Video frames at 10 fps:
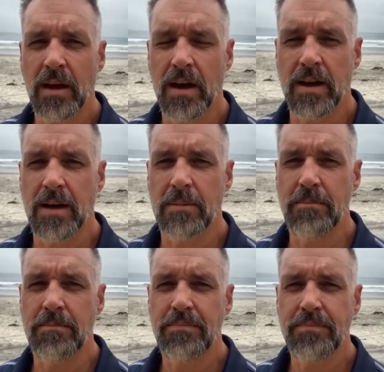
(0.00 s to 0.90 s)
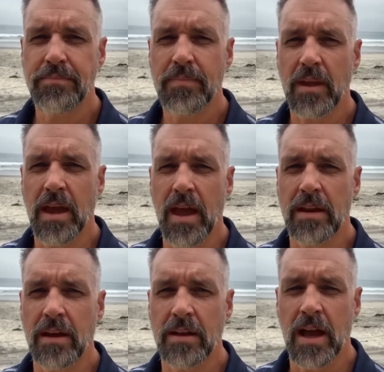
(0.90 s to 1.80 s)
um,
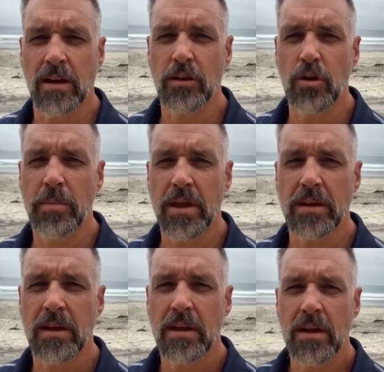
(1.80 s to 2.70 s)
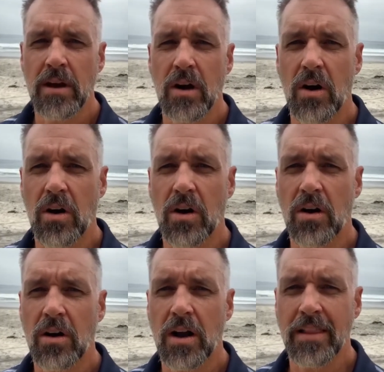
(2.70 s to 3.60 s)
and uh, yeah, glutamine
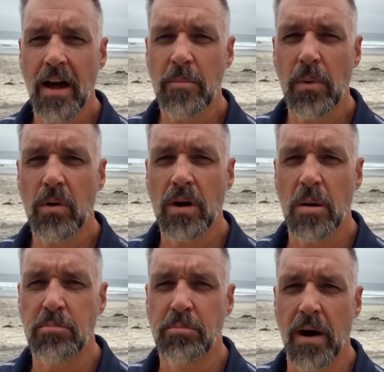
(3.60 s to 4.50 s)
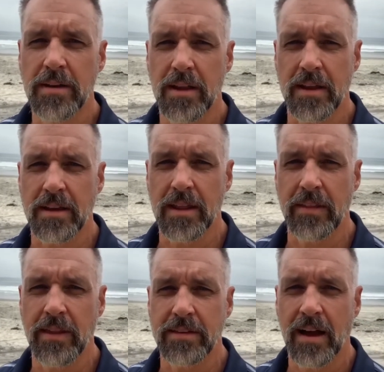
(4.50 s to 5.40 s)
are a lot more abundant
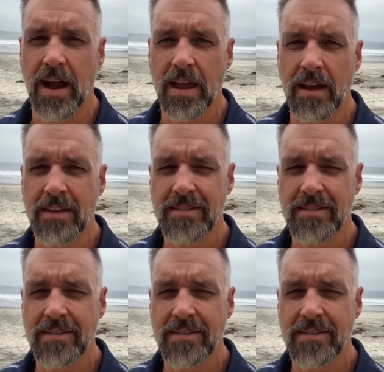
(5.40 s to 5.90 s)
in the diet.